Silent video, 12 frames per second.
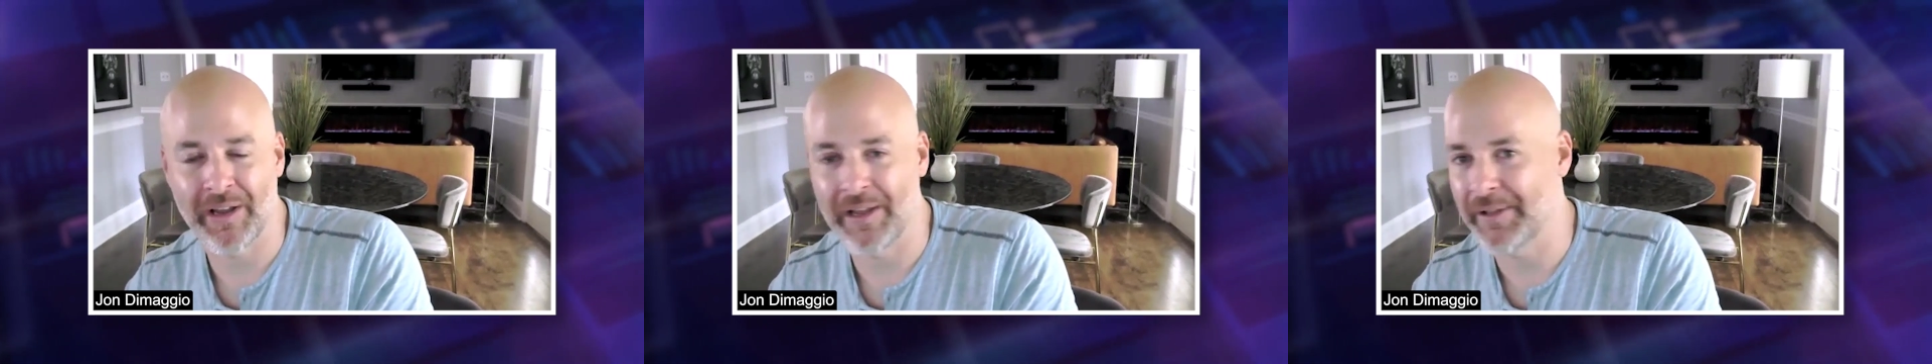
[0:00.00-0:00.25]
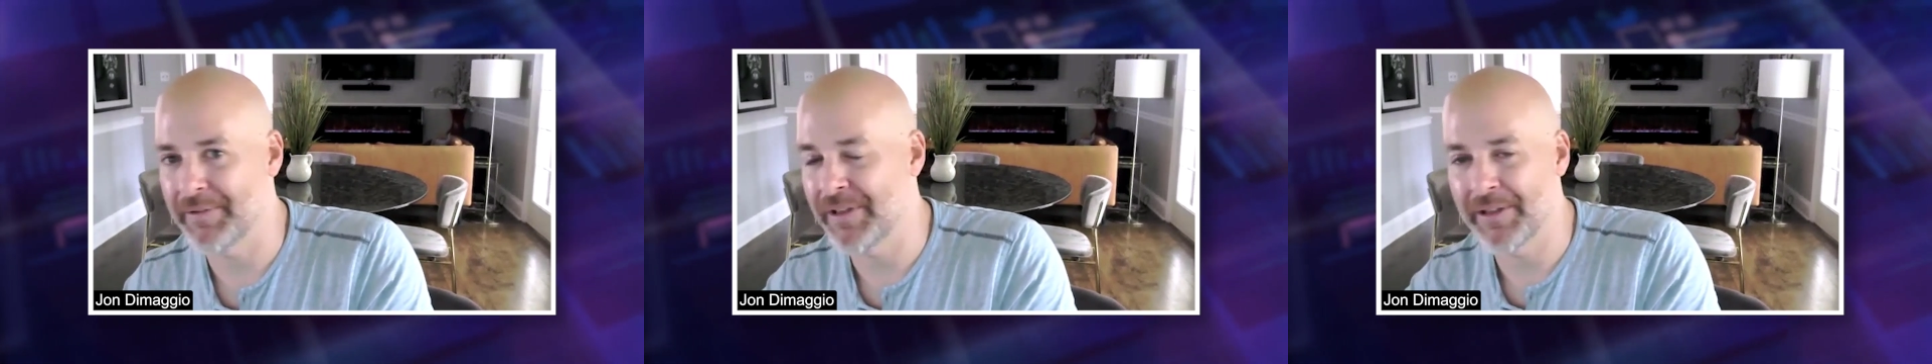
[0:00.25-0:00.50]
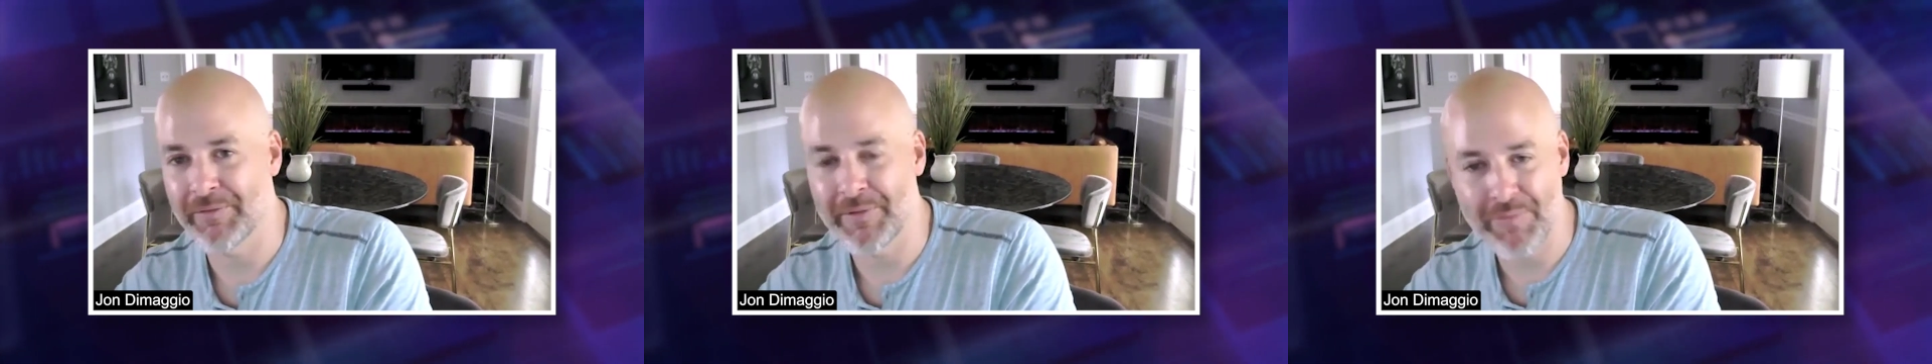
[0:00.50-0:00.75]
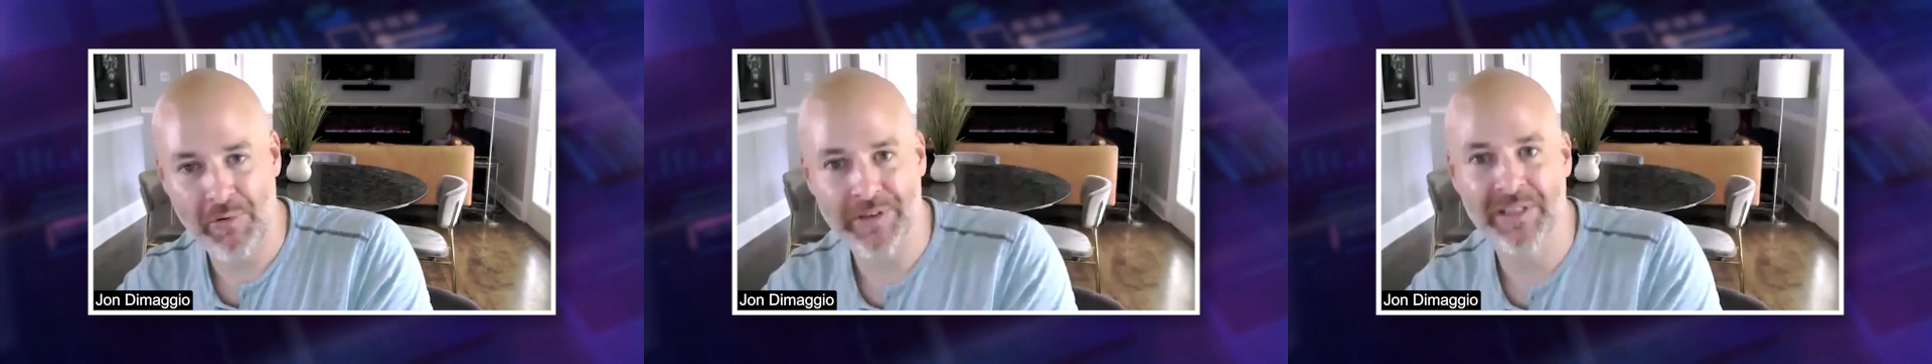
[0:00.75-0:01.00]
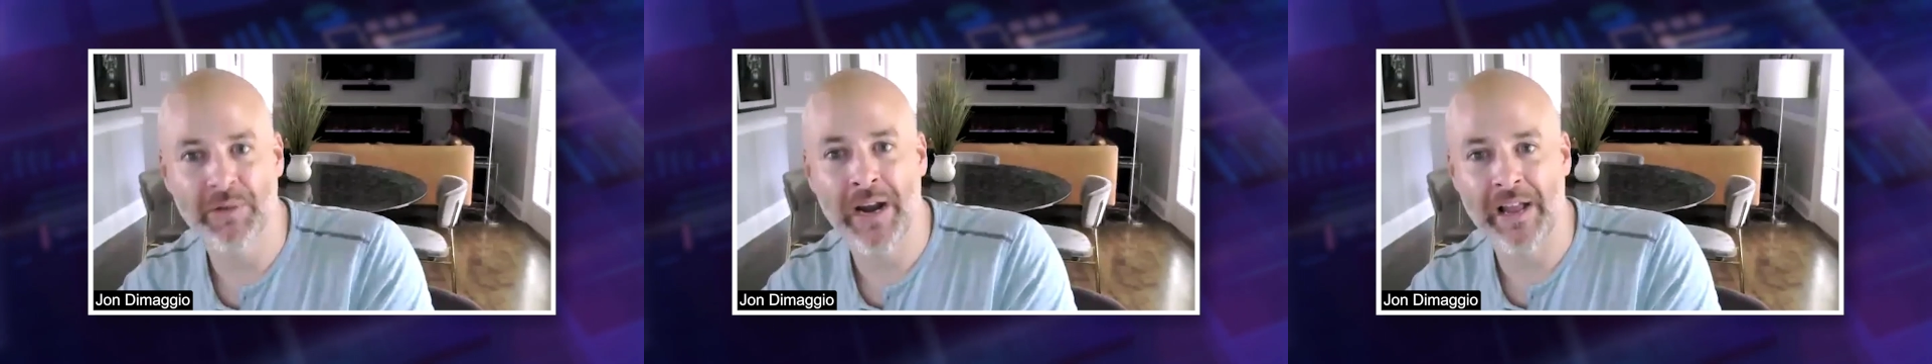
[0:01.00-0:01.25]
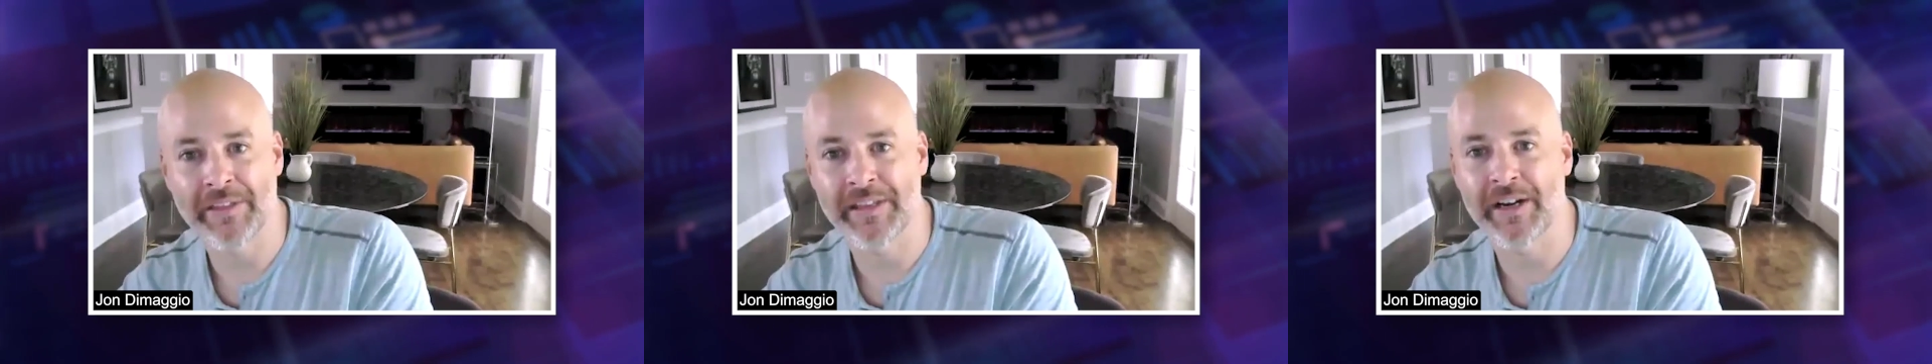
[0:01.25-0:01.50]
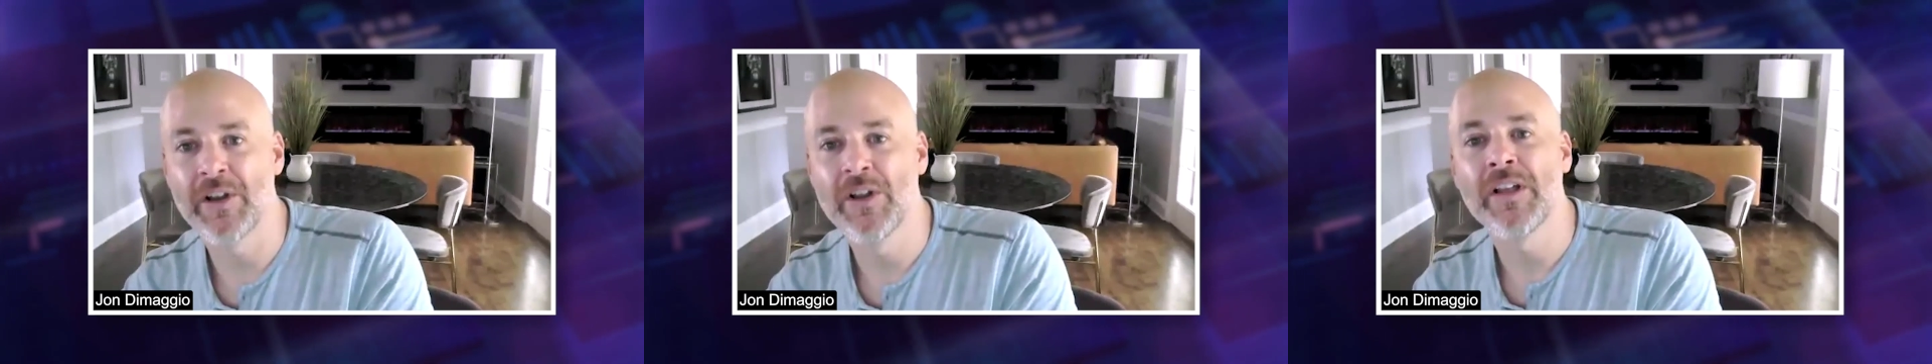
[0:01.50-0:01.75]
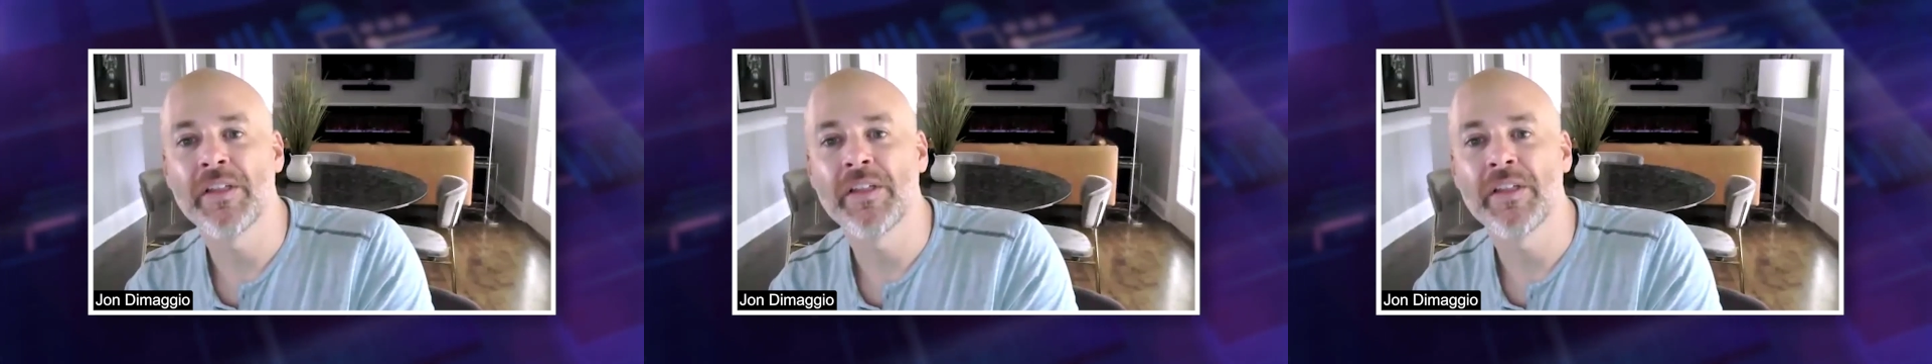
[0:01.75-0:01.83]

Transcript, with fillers: uh, uh, reports that were out there.